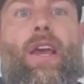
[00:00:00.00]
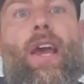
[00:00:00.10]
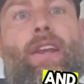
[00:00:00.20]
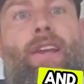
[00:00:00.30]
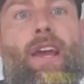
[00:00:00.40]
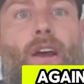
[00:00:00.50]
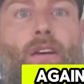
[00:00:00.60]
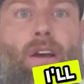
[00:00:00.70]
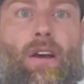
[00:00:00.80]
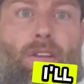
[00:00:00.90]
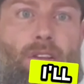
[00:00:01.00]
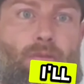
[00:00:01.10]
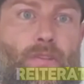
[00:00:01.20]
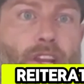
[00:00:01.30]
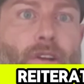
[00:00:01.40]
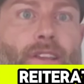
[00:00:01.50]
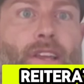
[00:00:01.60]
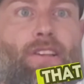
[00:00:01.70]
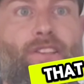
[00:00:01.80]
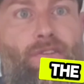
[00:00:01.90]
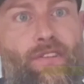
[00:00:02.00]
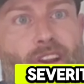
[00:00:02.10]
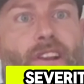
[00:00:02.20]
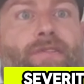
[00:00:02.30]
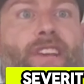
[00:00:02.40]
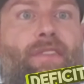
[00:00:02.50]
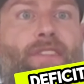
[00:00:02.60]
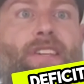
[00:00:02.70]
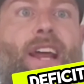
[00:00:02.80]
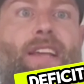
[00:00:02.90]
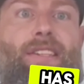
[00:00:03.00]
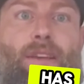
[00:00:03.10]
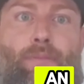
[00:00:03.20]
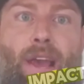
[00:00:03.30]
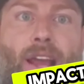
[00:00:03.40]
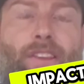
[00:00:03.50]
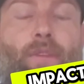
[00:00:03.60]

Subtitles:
And again, I'll reiterate that the severity of deficit has an impact,